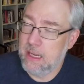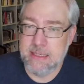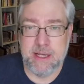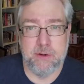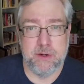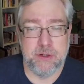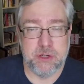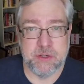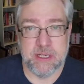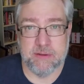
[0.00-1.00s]
to introduce
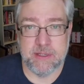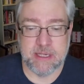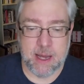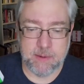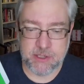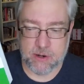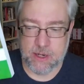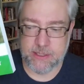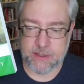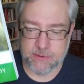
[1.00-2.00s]
yourself to Thomas
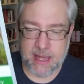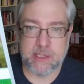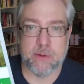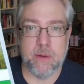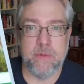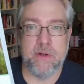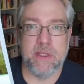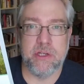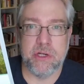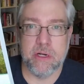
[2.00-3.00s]
Hardy. So that's what I'm doing
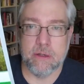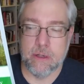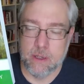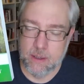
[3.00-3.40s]
this year.